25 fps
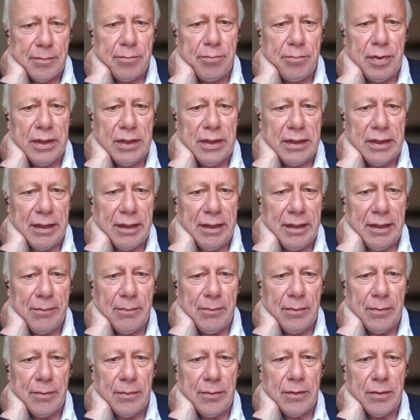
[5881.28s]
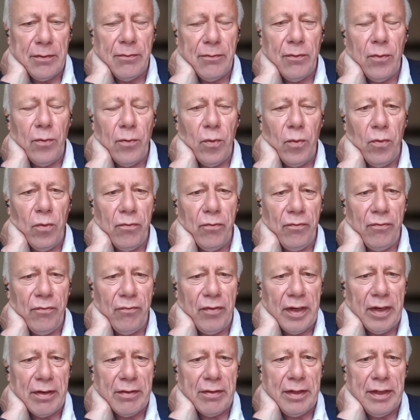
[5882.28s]
became
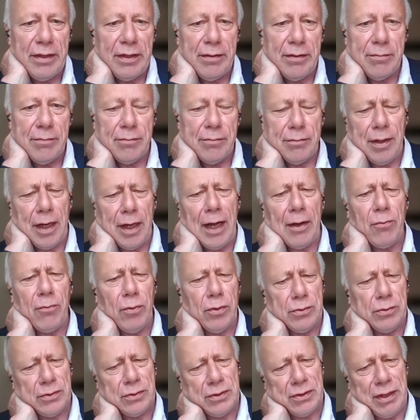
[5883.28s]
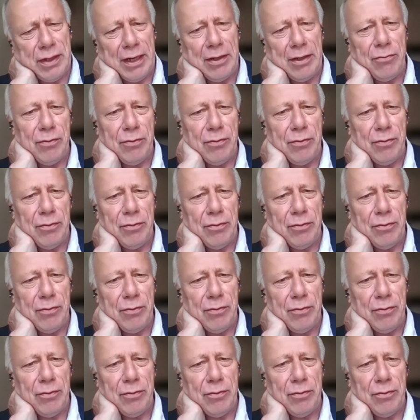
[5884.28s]
very, I won't say